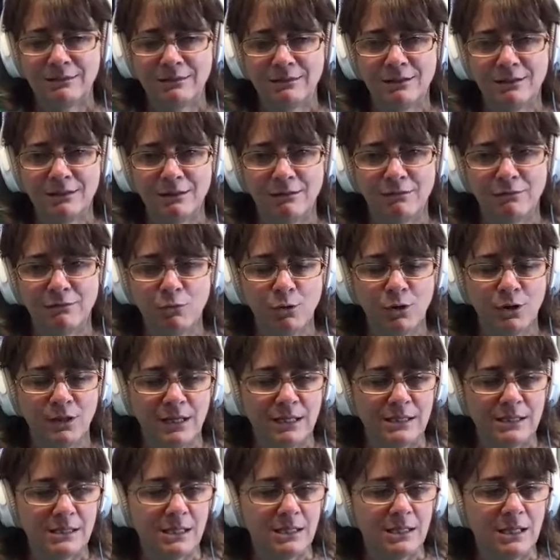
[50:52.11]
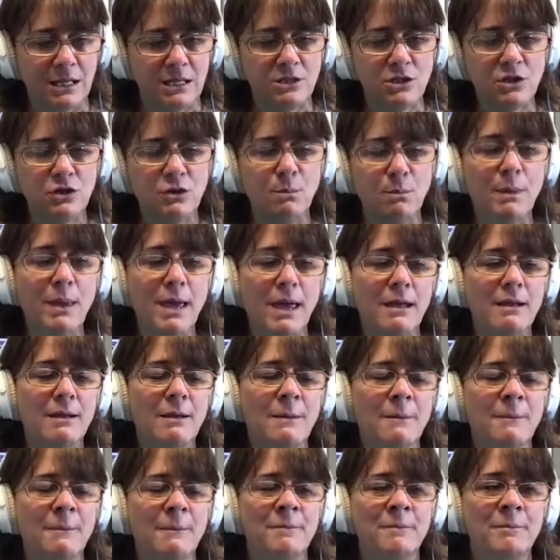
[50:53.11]
couldn't afford things like that too but
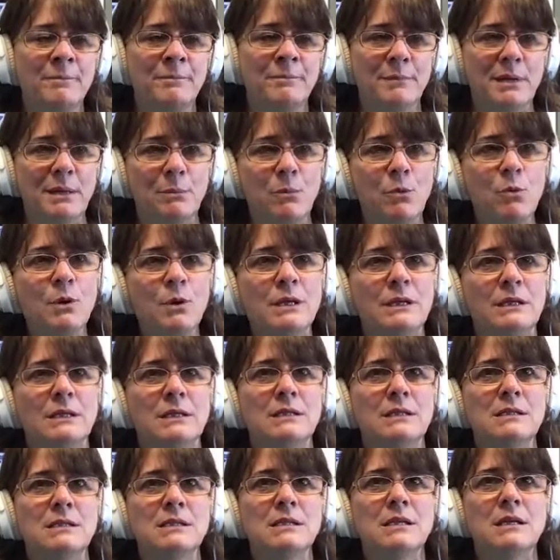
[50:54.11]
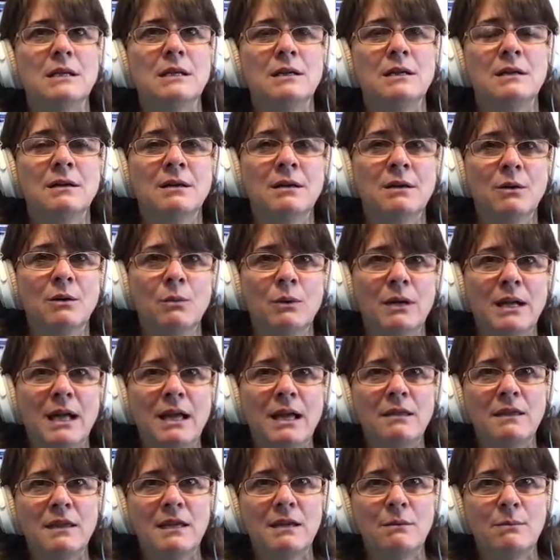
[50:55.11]
my point is when
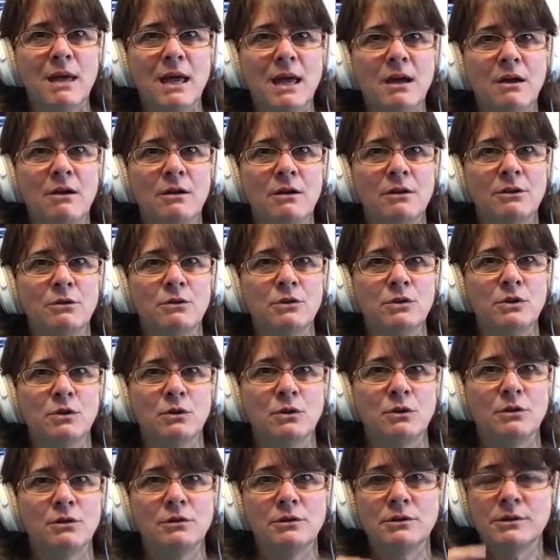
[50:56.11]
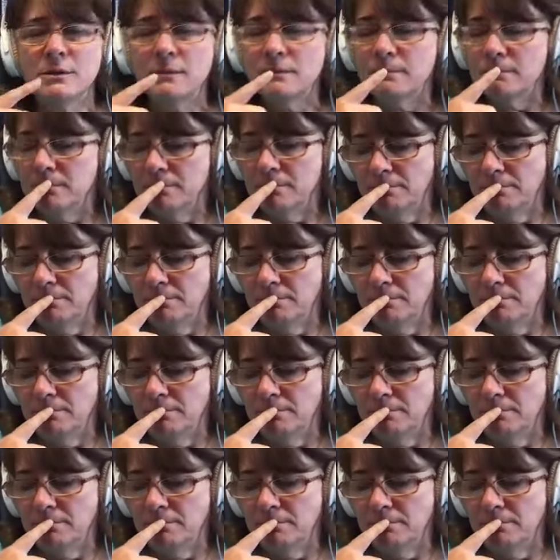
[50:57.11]
i think back on those girls